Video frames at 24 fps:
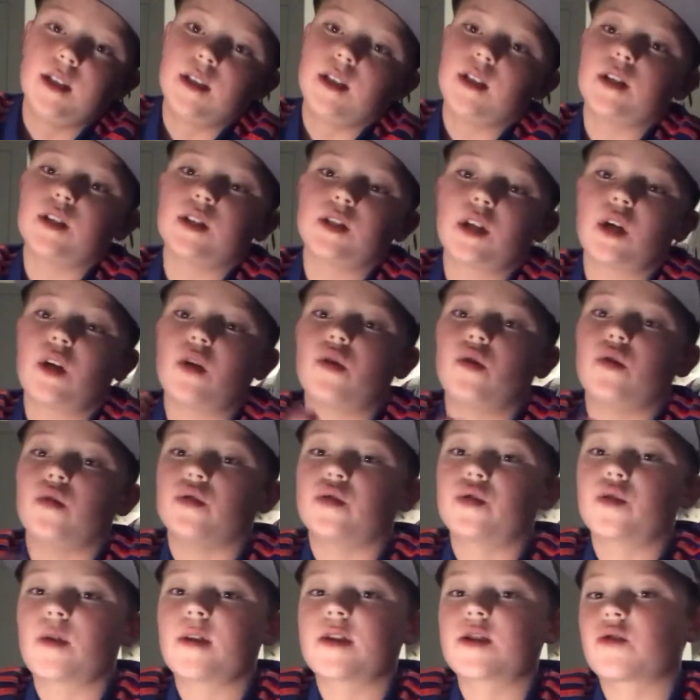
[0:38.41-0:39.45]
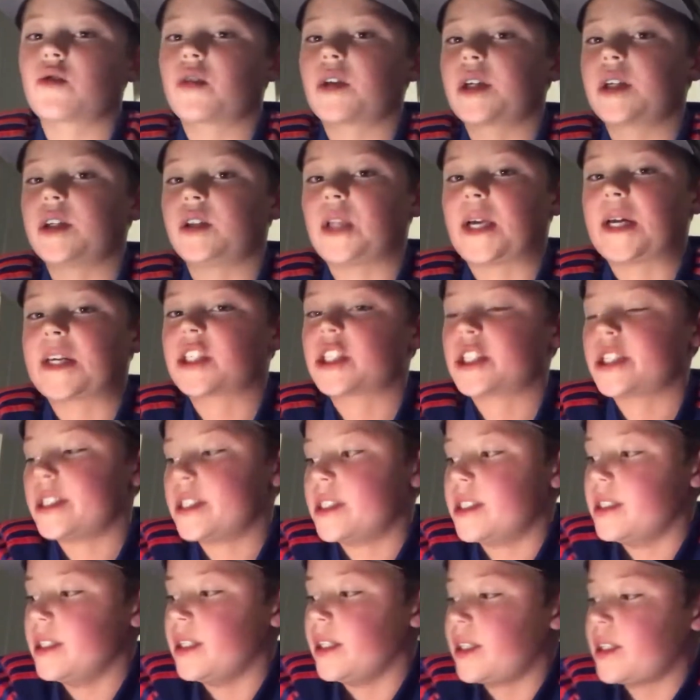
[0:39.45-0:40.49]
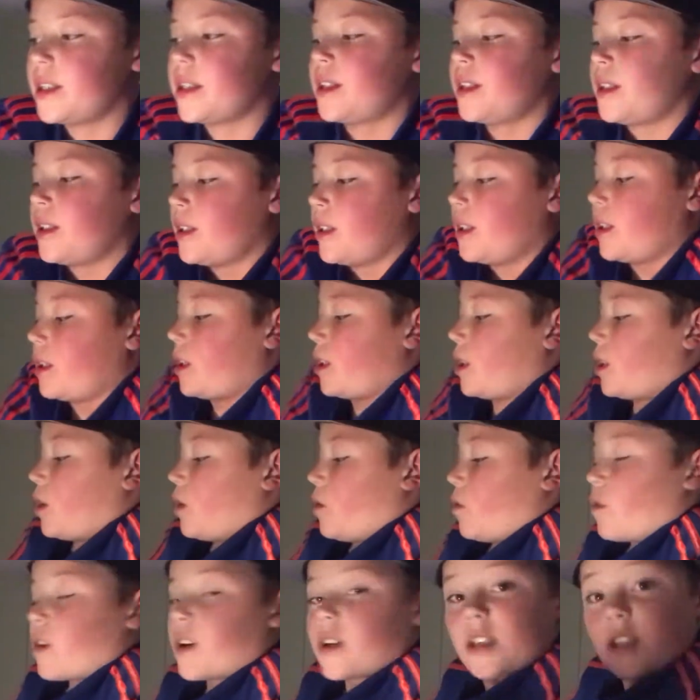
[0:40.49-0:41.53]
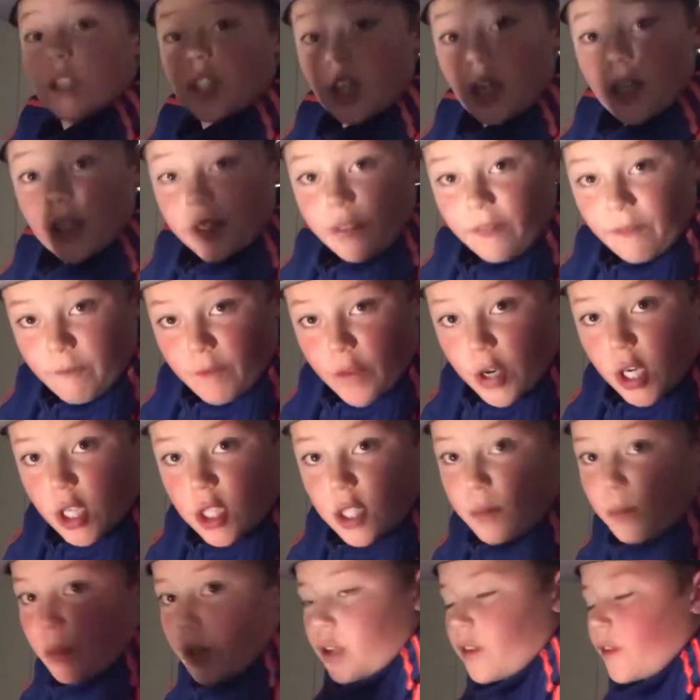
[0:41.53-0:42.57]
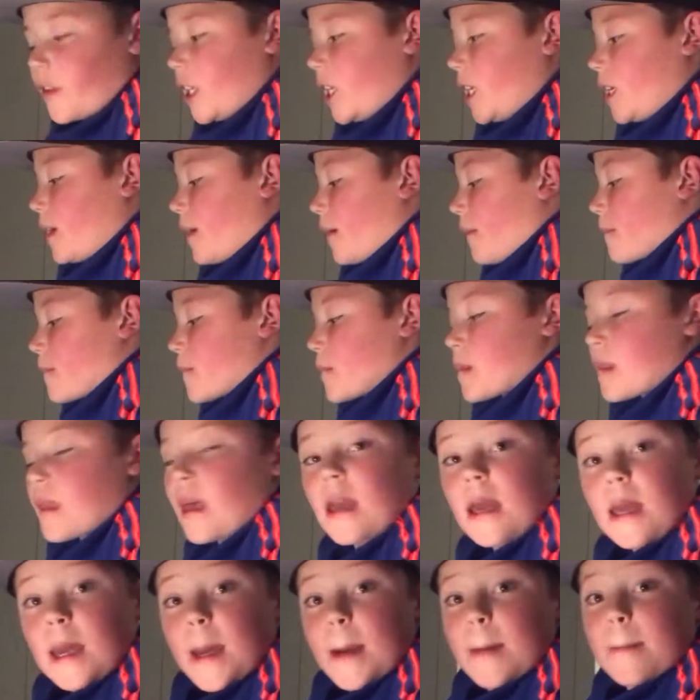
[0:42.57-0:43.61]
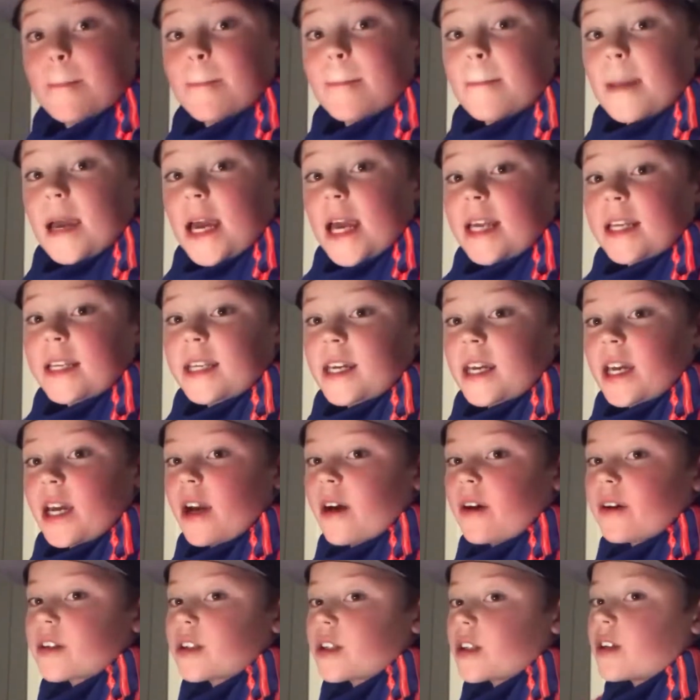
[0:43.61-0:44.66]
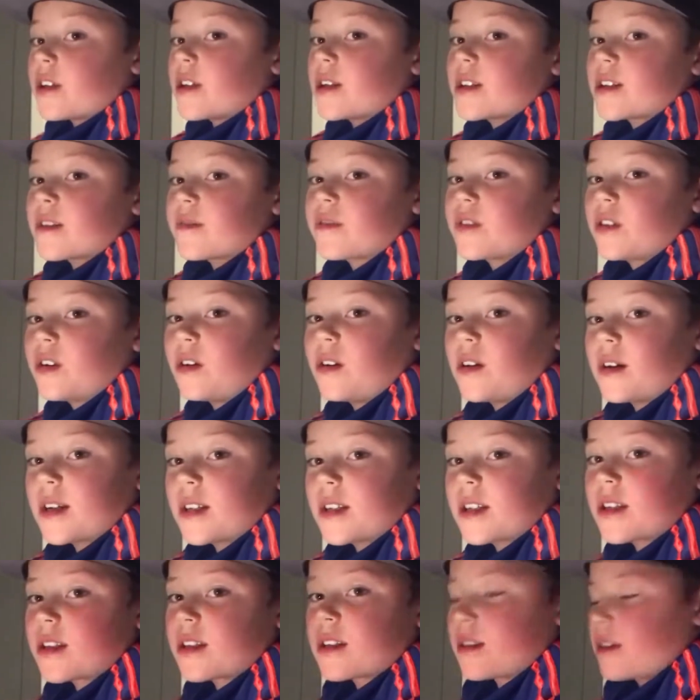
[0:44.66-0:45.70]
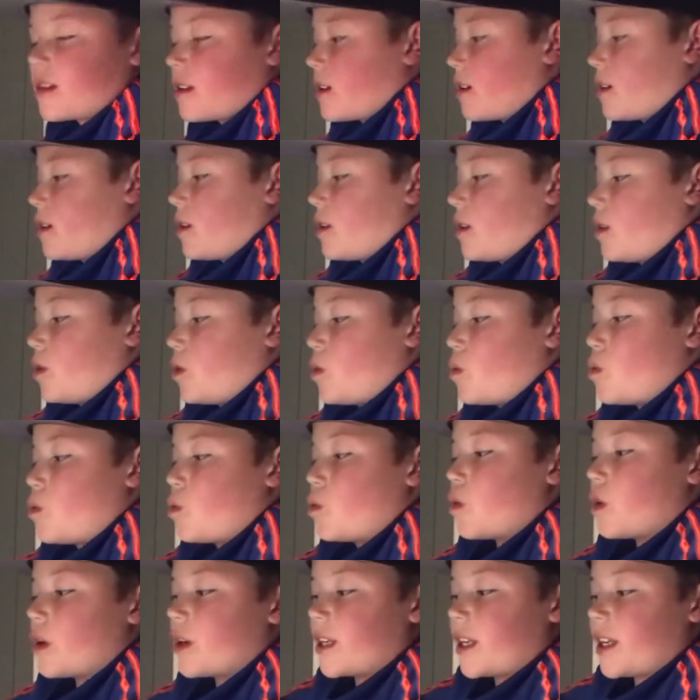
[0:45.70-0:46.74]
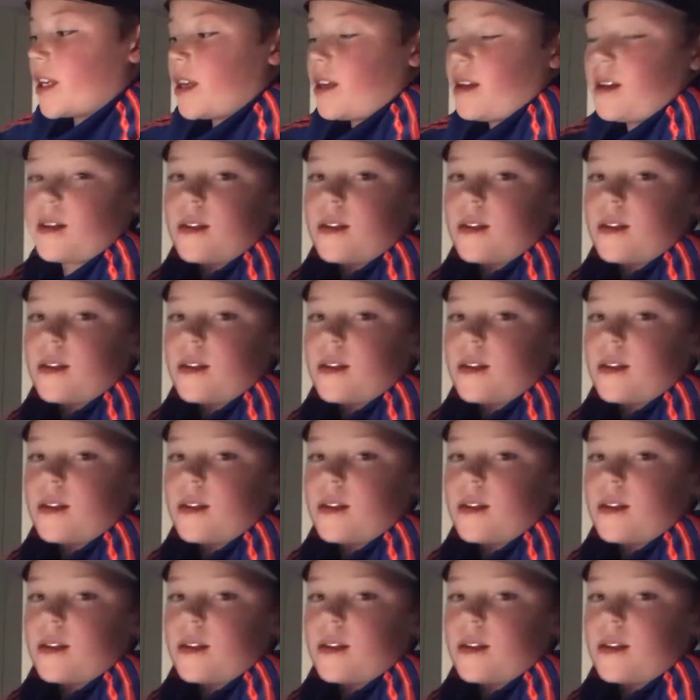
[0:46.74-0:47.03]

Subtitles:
So, Toy Story collection. Let's start with the first movie. Main character is, of course, Woody.